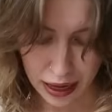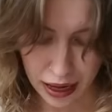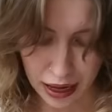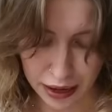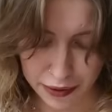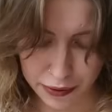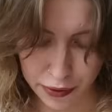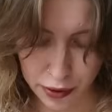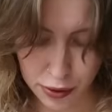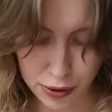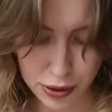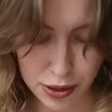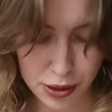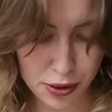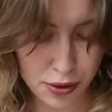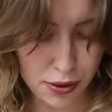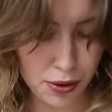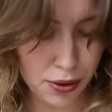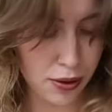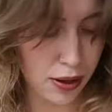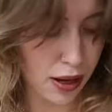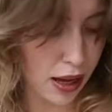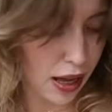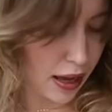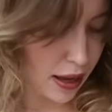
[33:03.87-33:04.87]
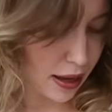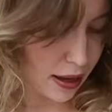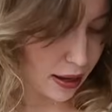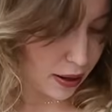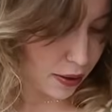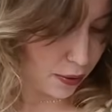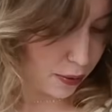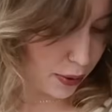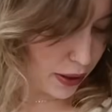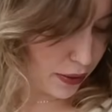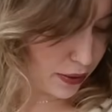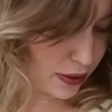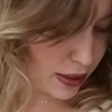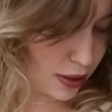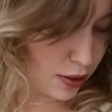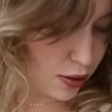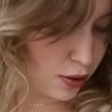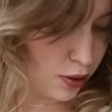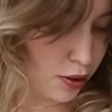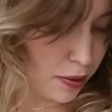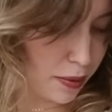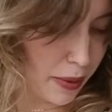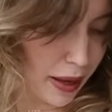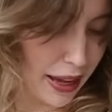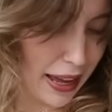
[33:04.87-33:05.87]
I've also weaved in
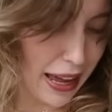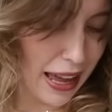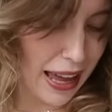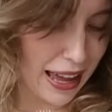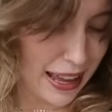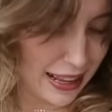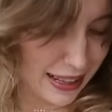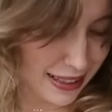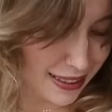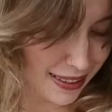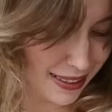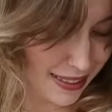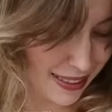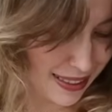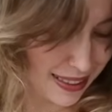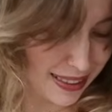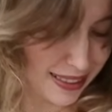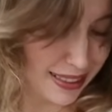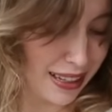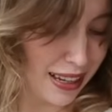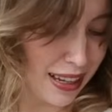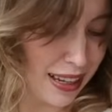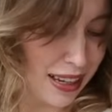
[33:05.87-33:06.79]
all my ends,